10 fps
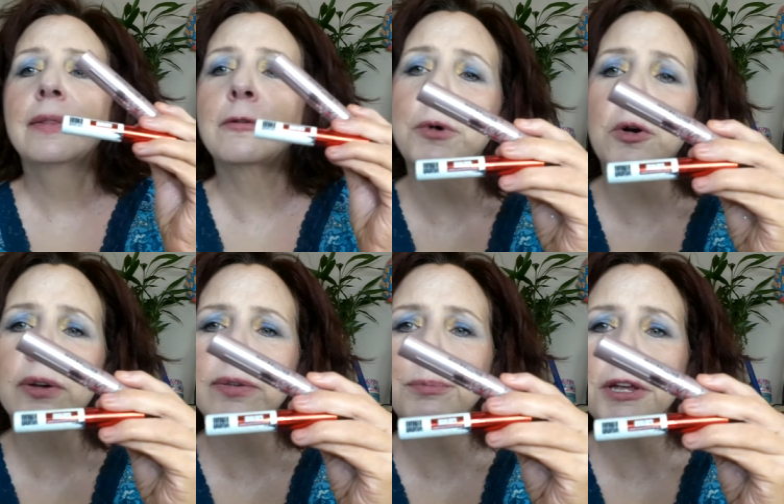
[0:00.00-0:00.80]
the more
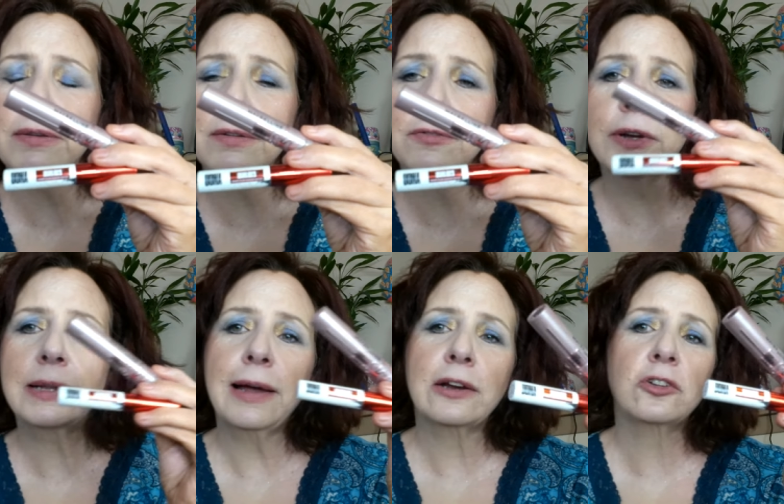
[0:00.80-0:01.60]
expensive
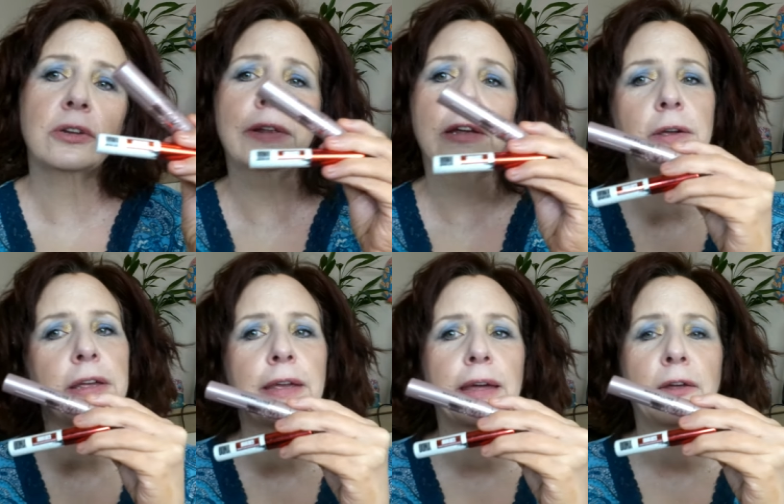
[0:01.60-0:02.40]
collection that you
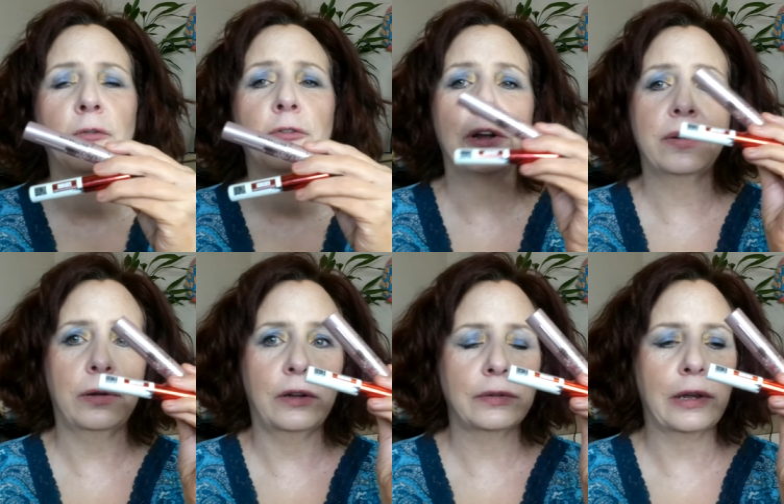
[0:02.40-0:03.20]
can get over at
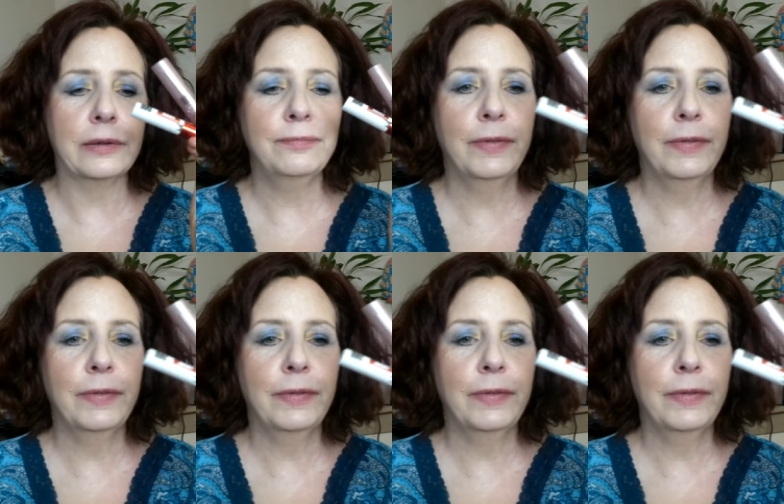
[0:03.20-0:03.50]
Ulta.